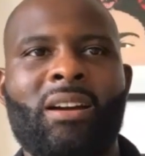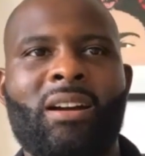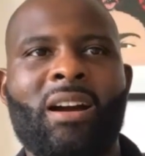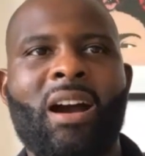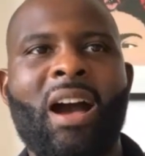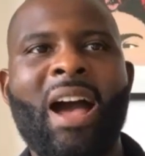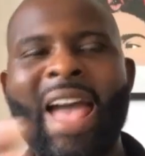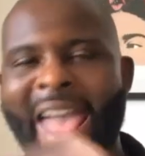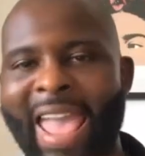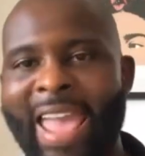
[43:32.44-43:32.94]

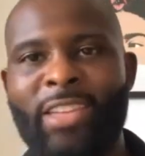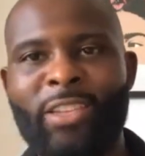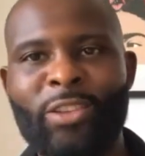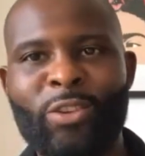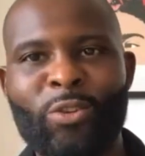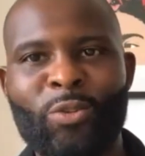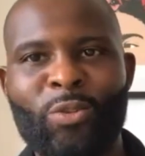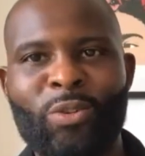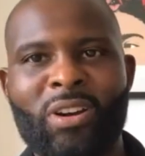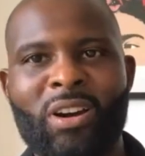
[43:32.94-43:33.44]
I hate
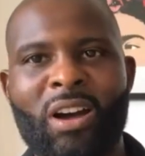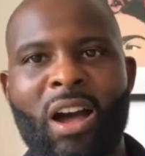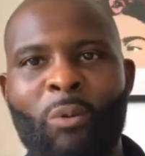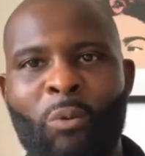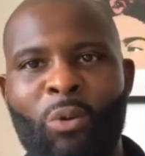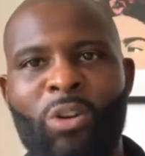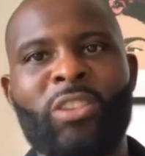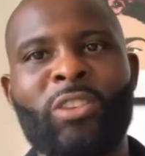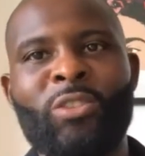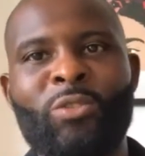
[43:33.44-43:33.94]
you, I
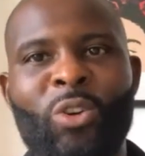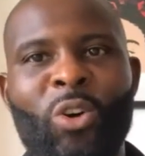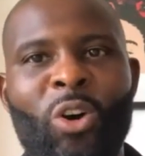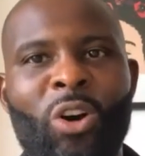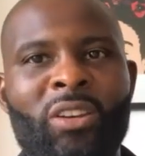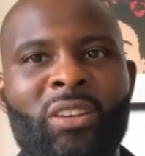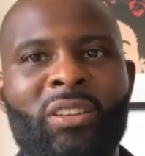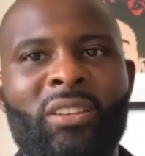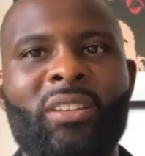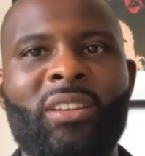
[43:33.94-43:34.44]
want you
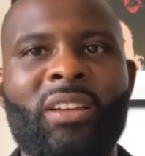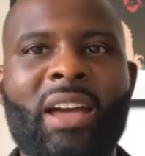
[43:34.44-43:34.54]
gone,